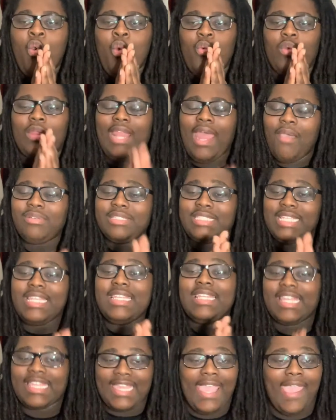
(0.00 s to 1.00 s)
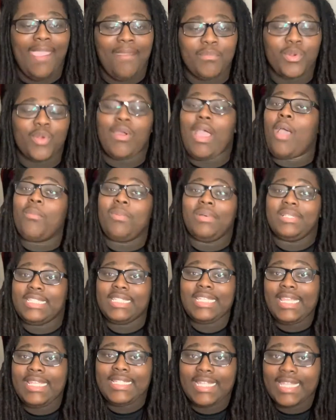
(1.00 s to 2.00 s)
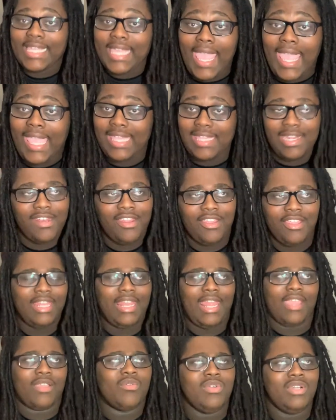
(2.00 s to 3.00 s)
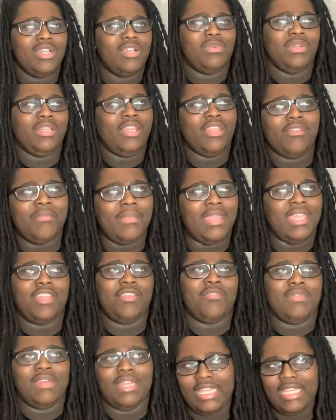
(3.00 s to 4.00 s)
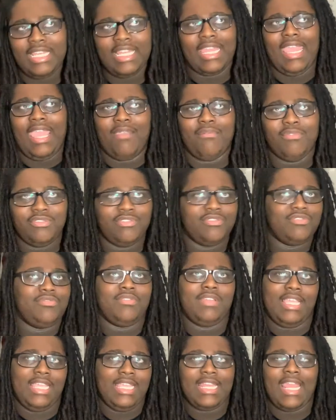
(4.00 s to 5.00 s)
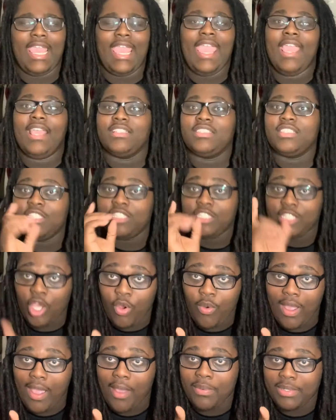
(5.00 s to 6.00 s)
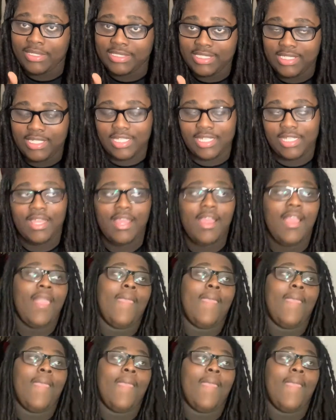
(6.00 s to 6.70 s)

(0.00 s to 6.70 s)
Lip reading: when I was eating the cat, bro, I wasn't eating the cat. And they're like, one, what do you mean you weren't eating the cat? What you doing, eating the ass? No, I wasn't, nigga.